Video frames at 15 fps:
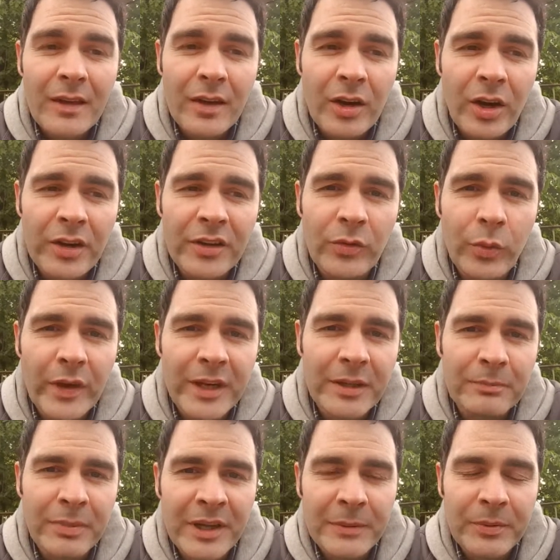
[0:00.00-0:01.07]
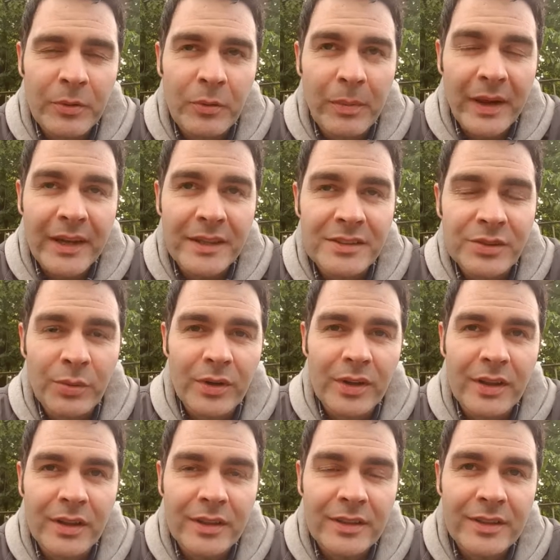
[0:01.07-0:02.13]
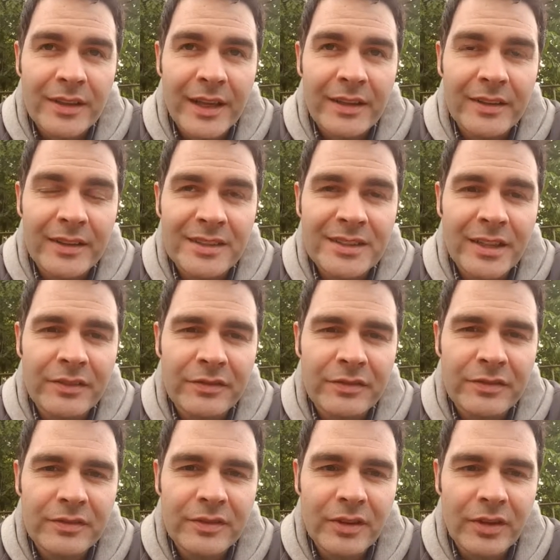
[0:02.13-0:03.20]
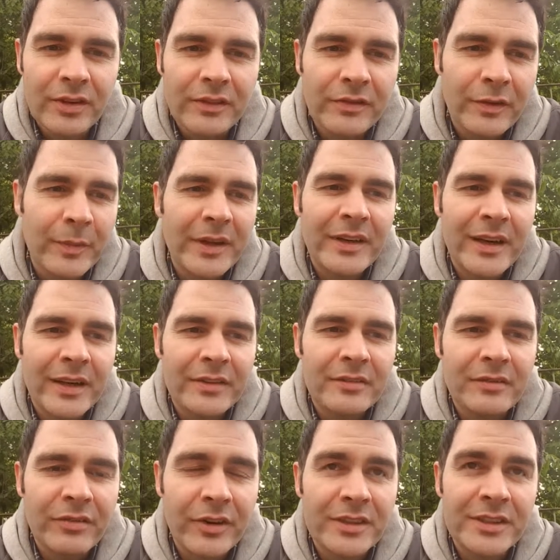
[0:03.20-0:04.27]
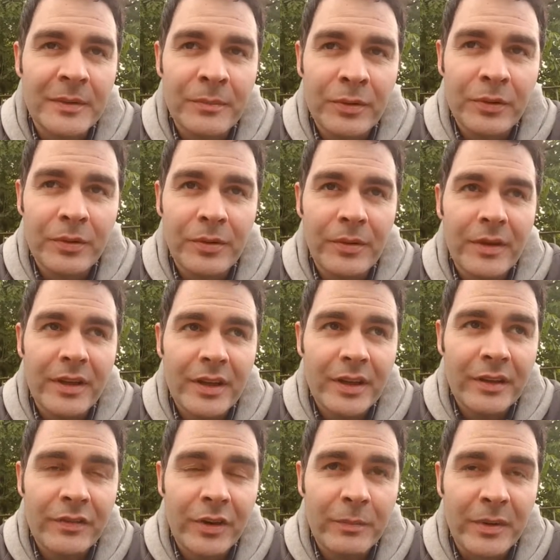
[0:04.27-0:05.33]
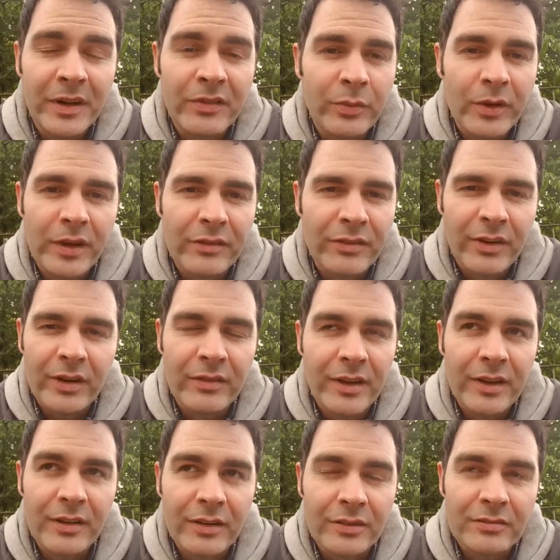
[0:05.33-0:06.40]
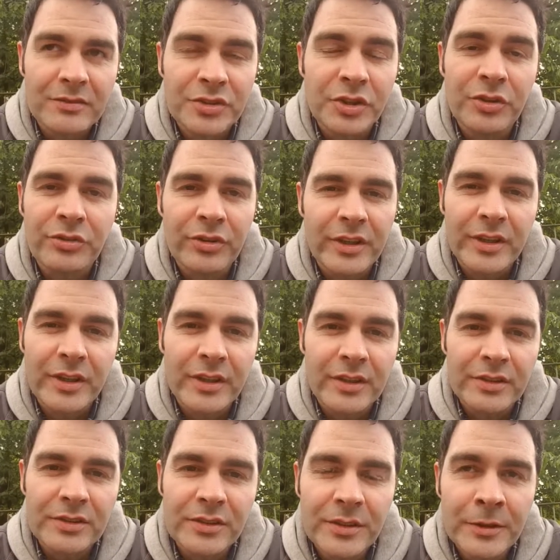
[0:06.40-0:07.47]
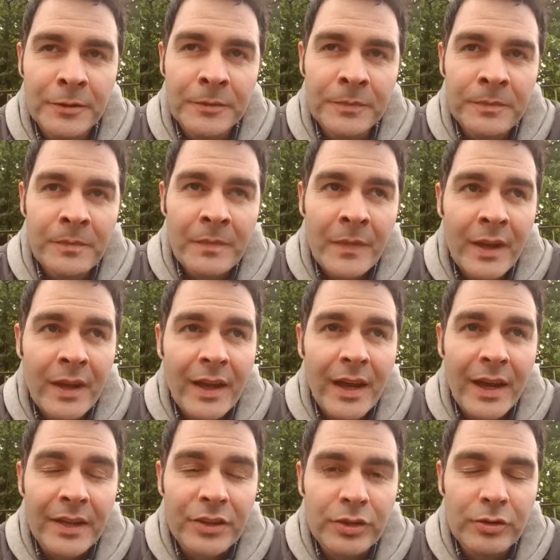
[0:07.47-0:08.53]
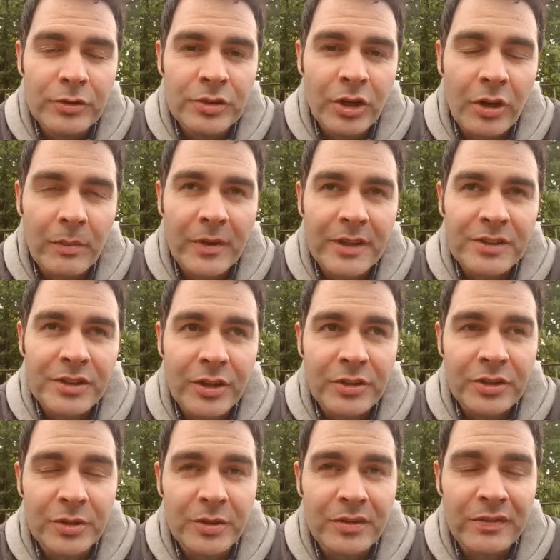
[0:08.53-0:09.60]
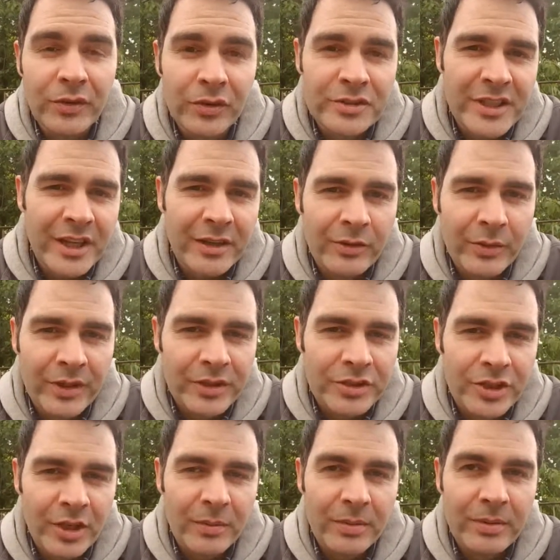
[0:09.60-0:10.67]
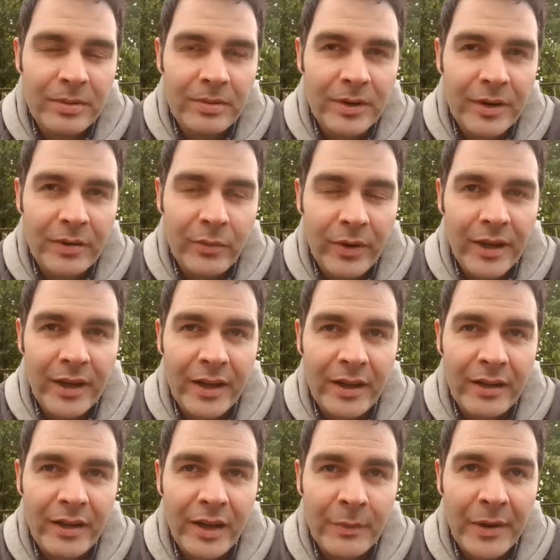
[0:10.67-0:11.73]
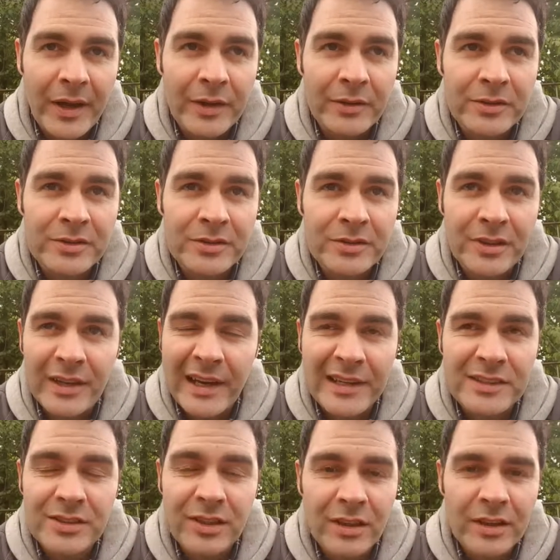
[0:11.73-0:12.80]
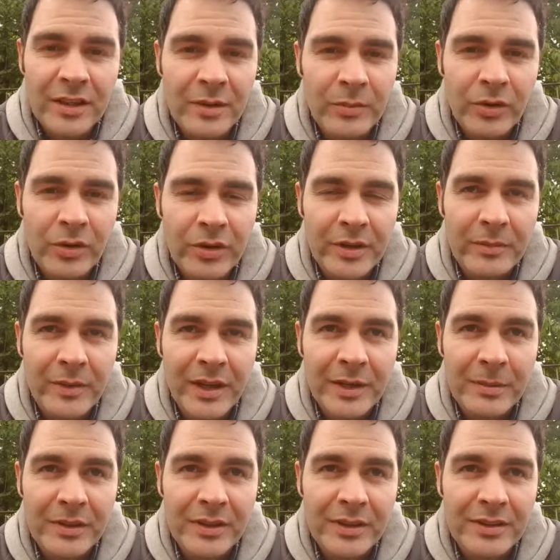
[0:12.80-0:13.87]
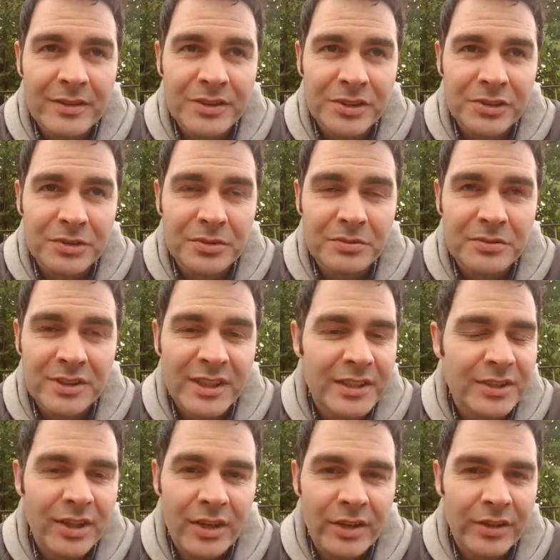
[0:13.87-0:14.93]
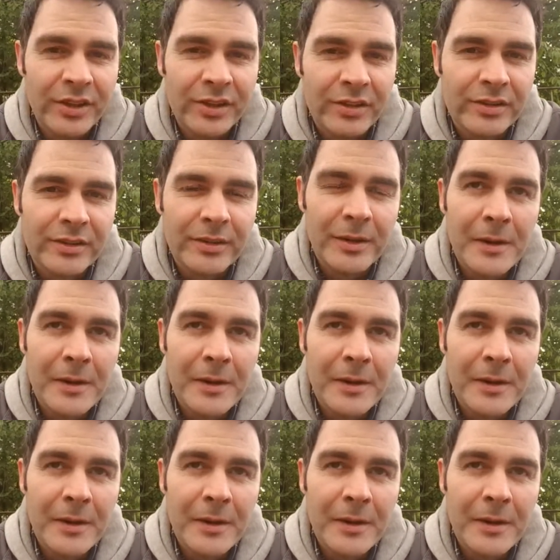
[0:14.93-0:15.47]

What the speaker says: kind of wean people back into work. Instead of, like, for me now, for example, if I'd been off work forever, like 2 or 3 years, and you told me to go and do a 40-hour-week job where I'm out at 8 o'clock in the morning maybe till 6 o'clock at night,